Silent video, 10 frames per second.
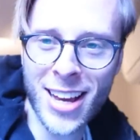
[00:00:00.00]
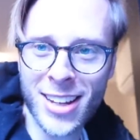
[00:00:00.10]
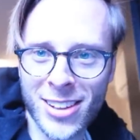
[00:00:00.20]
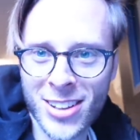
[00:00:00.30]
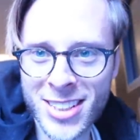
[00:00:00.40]
And
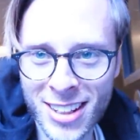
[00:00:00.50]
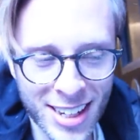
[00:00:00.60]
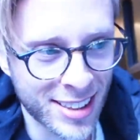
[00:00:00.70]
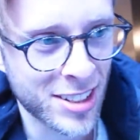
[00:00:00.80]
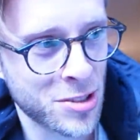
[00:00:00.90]
it looks
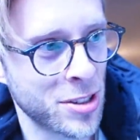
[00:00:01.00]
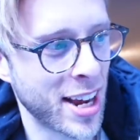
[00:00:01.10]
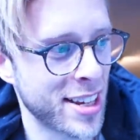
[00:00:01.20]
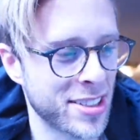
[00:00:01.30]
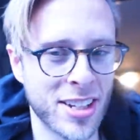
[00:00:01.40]
like this one
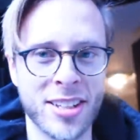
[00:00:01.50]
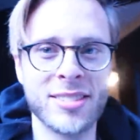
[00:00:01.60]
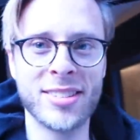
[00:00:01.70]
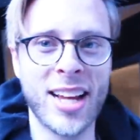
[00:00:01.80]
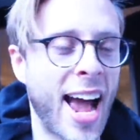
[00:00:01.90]
has
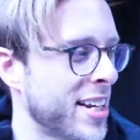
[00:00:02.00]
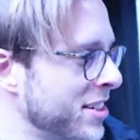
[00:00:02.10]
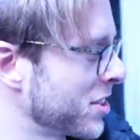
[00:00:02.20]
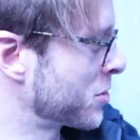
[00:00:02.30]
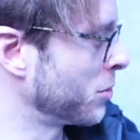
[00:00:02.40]

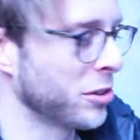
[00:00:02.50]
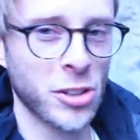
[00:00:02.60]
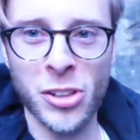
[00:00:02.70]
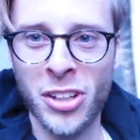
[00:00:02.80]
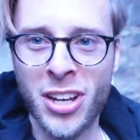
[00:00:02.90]
access to a
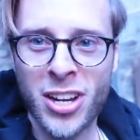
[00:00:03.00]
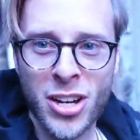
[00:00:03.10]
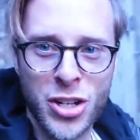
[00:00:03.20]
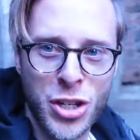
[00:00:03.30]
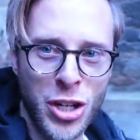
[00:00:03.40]
little
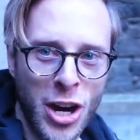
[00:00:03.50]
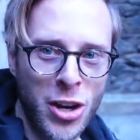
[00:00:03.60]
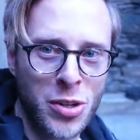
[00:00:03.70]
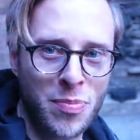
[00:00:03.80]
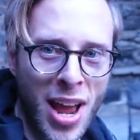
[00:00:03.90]

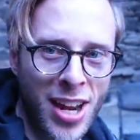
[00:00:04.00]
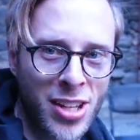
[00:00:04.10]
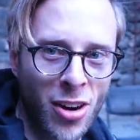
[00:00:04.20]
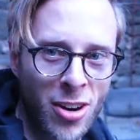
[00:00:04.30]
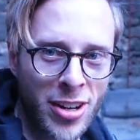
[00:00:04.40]
shared
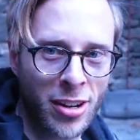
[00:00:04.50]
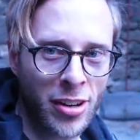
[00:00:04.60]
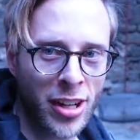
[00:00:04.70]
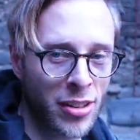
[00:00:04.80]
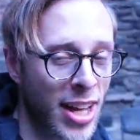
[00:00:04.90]
backyard area.